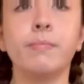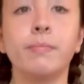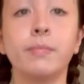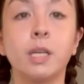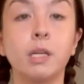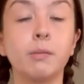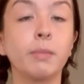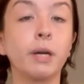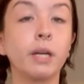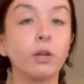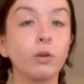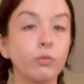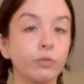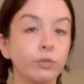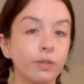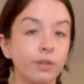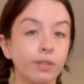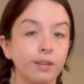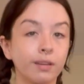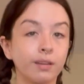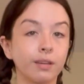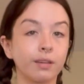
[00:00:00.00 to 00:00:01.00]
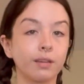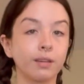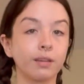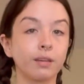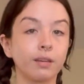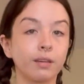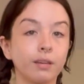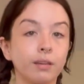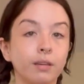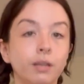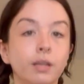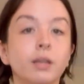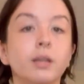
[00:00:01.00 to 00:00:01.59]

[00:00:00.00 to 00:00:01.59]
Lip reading: Am I overthinking it?